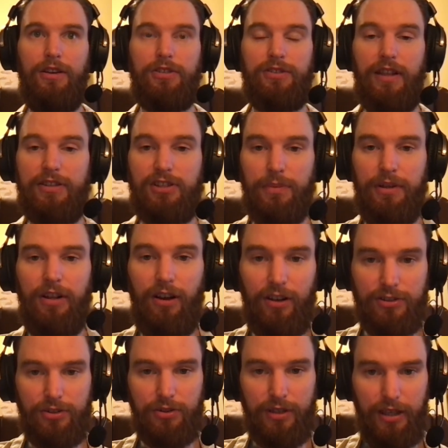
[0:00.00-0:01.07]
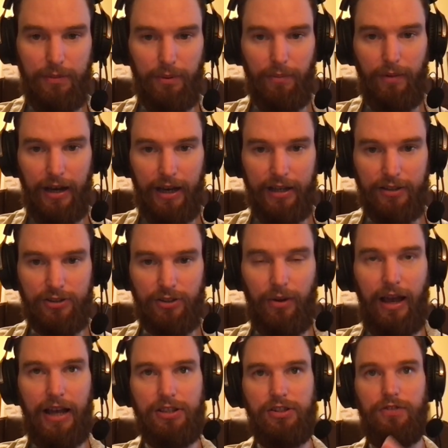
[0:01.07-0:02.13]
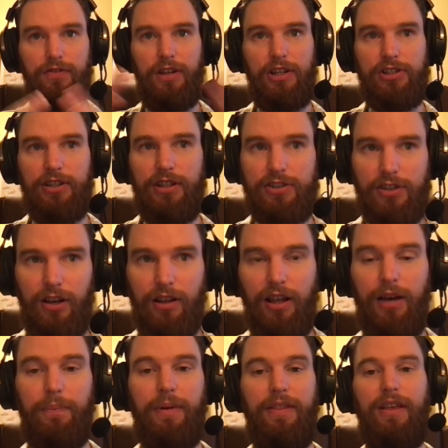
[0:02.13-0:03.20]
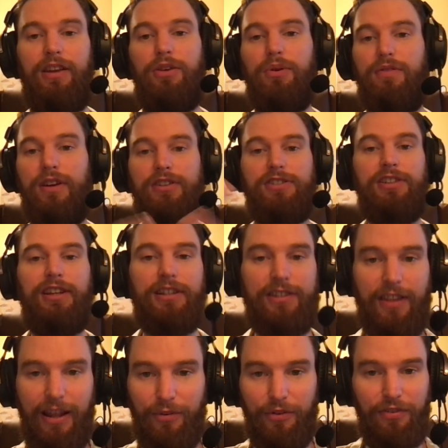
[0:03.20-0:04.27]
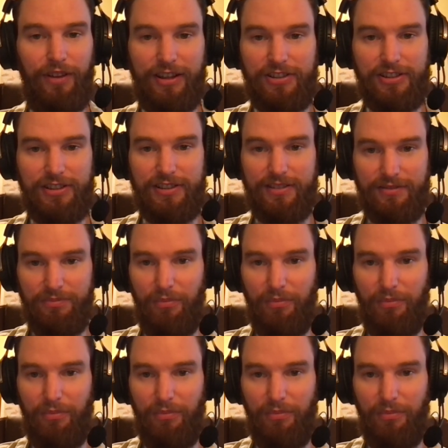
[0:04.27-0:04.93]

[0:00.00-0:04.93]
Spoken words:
So that's something to also keep in mind. So as you're finishing this all up and then you eventually get to that reflection